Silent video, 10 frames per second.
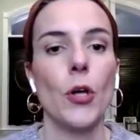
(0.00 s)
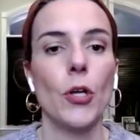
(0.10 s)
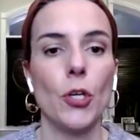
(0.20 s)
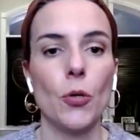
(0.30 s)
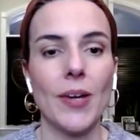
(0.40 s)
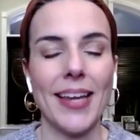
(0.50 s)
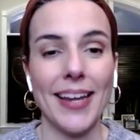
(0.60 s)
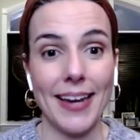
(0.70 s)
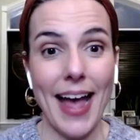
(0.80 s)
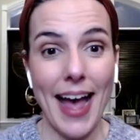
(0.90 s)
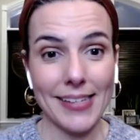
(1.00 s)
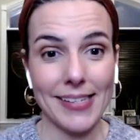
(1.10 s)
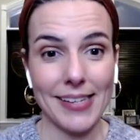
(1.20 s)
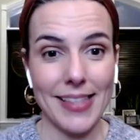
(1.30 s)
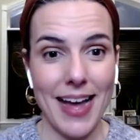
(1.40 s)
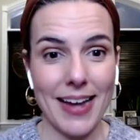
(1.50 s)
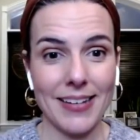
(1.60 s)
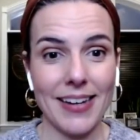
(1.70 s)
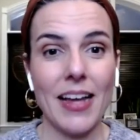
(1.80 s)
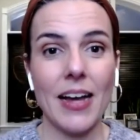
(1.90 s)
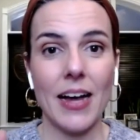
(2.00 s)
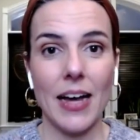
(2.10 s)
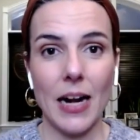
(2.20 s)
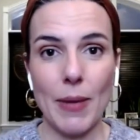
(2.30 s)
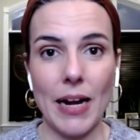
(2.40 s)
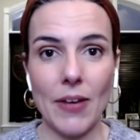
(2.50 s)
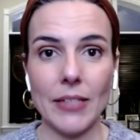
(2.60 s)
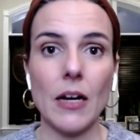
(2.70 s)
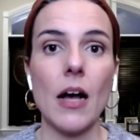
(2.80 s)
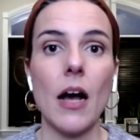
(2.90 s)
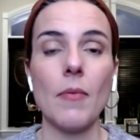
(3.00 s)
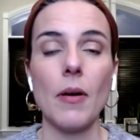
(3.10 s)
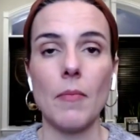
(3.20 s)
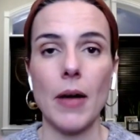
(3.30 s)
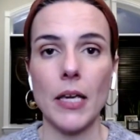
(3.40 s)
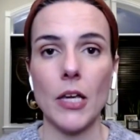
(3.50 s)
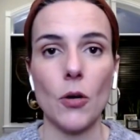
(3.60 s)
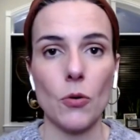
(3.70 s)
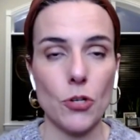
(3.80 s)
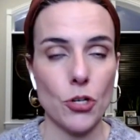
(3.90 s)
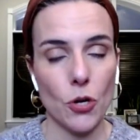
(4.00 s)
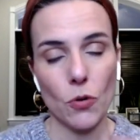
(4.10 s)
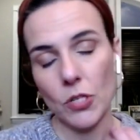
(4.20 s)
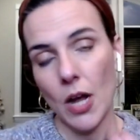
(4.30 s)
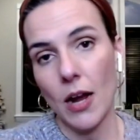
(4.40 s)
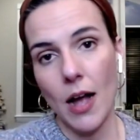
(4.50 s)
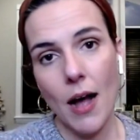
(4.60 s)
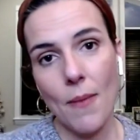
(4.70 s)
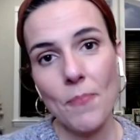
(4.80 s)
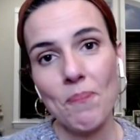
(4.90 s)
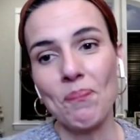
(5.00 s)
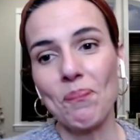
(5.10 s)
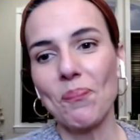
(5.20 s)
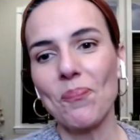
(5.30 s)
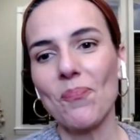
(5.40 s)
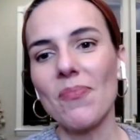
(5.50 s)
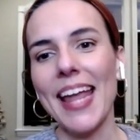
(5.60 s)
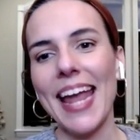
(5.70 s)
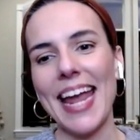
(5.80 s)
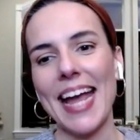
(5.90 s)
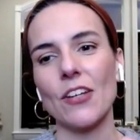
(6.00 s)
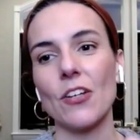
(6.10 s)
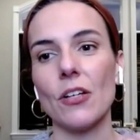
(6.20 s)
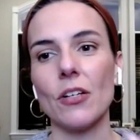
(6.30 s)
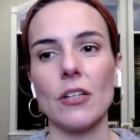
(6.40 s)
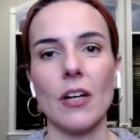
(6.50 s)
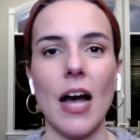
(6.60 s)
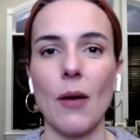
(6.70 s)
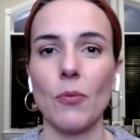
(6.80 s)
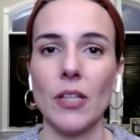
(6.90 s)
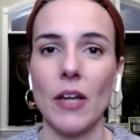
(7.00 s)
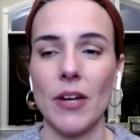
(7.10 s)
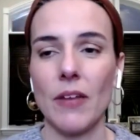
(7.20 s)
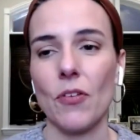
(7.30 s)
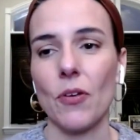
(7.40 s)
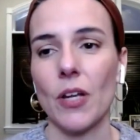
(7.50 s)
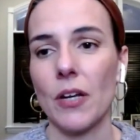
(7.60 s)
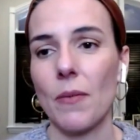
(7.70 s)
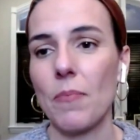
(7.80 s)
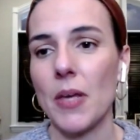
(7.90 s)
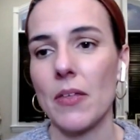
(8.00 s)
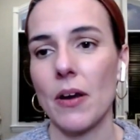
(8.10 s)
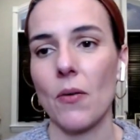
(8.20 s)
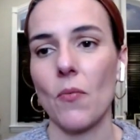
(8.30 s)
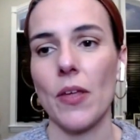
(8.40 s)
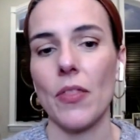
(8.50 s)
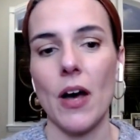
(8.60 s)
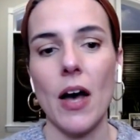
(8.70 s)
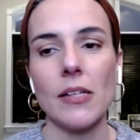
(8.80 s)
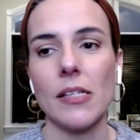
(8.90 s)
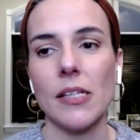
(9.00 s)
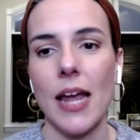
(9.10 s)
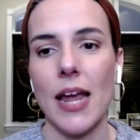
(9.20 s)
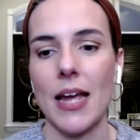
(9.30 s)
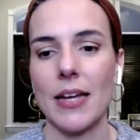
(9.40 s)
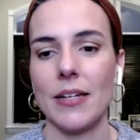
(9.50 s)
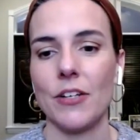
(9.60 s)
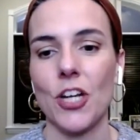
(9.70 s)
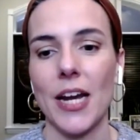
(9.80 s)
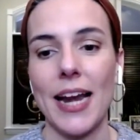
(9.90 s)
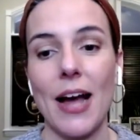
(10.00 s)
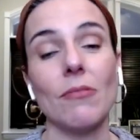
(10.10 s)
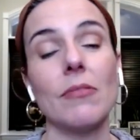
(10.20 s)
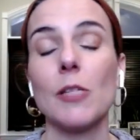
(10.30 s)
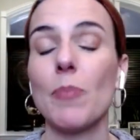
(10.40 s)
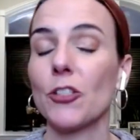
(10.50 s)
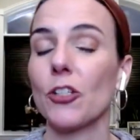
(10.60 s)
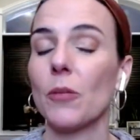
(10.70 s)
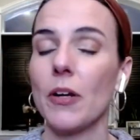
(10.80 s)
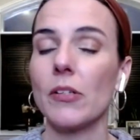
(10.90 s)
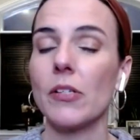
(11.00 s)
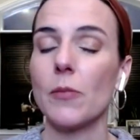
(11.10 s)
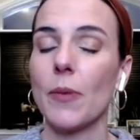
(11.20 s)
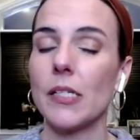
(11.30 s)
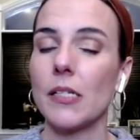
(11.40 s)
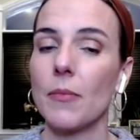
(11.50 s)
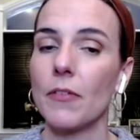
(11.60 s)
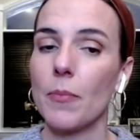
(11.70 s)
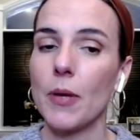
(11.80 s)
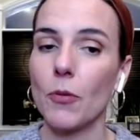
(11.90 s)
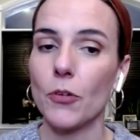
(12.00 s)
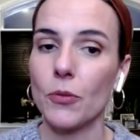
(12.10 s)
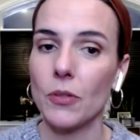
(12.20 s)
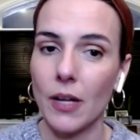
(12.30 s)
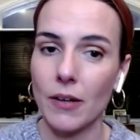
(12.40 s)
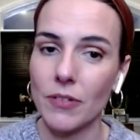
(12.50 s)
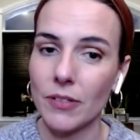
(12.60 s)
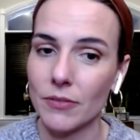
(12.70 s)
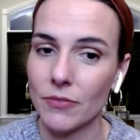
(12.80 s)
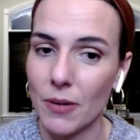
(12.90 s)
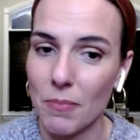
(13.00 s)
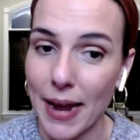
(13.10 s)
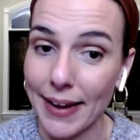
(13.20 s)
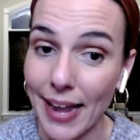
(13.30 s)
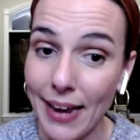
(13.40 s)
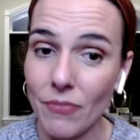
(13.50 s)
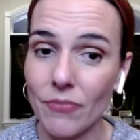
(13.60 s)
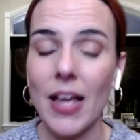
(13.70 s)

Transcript: you can access that. AnaBelaval.com, MikeyOShow.com. And I would love it if you can be there with us and check it out. Special appearances by some of the people you love from my life.